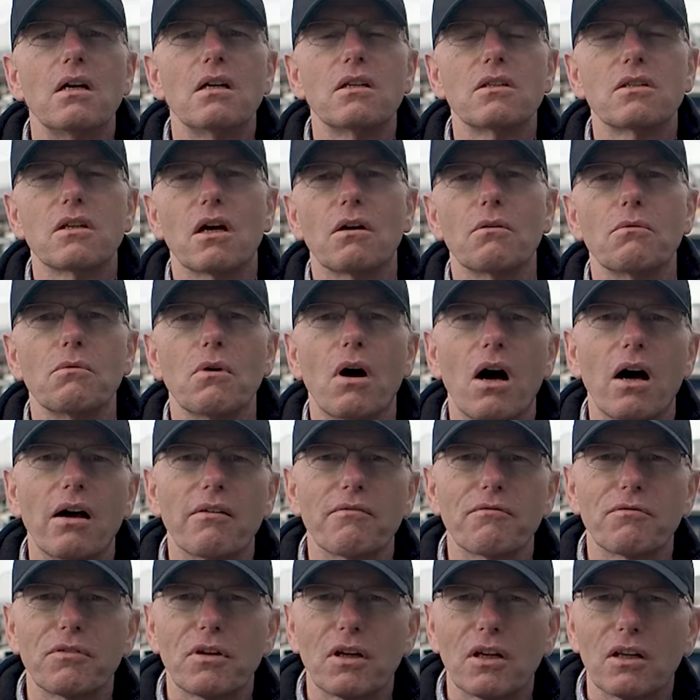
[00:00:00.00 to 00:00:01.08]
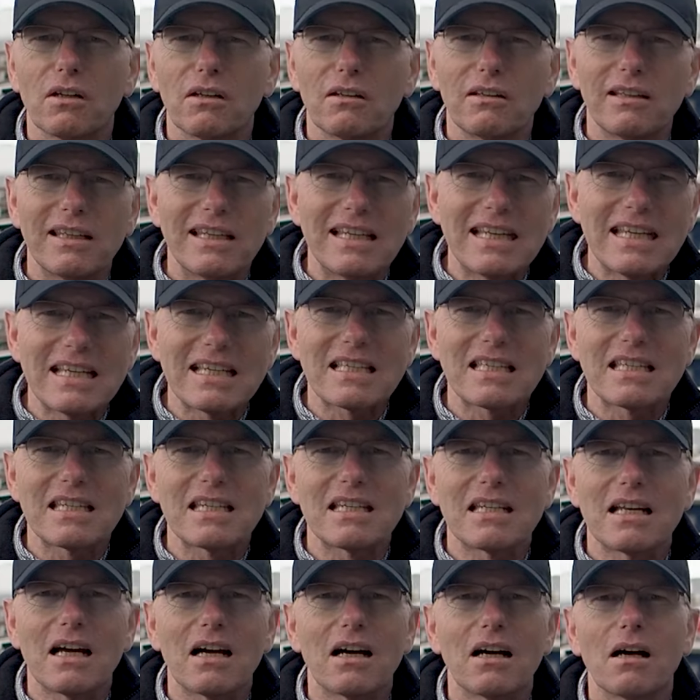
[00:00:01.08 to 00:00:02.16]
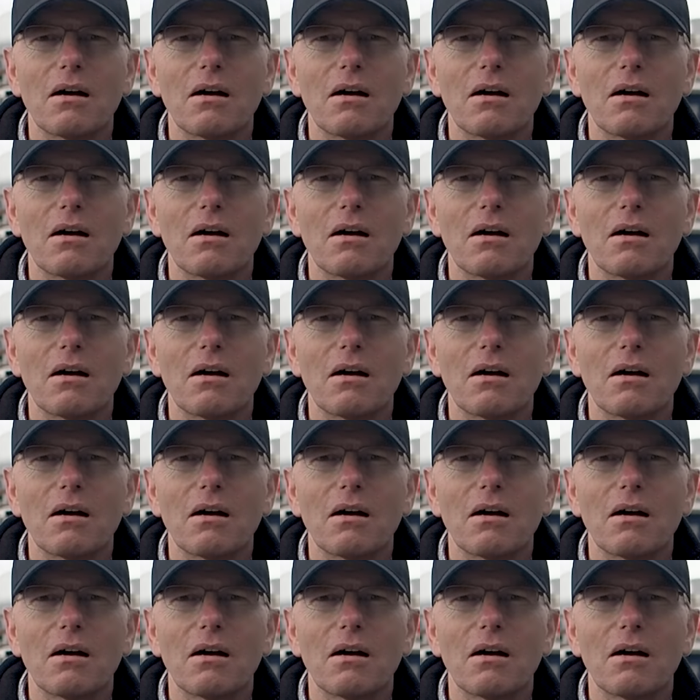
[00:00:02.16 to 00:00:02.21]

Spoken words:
So I've listed